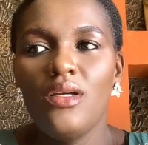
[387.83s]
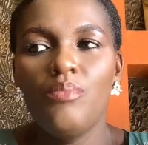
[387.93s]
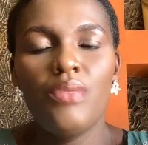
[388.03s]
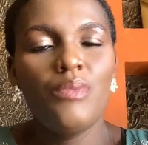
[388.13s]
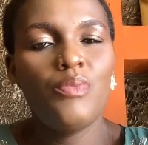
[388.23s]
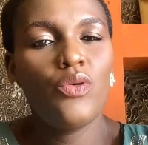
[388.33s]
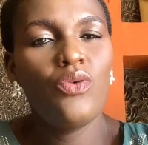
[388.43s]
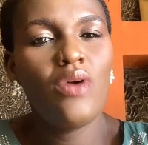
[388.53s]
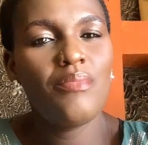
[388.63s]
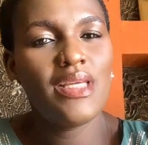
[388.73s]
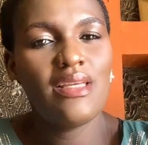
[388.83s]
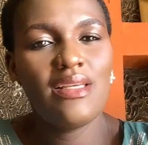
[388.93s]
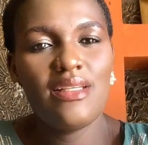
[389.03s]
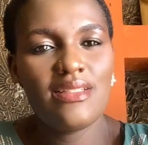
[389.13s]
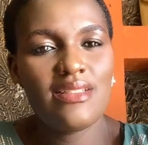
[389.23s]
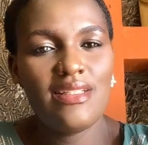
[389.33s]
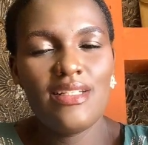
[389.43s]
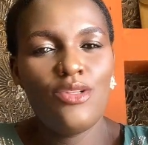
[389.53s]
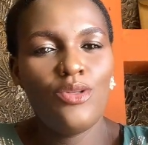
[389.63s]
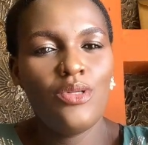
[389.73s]
people who are making it
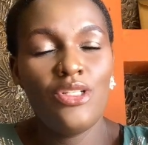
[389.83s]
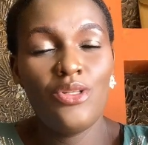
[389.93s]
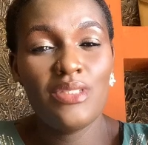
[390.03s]
in long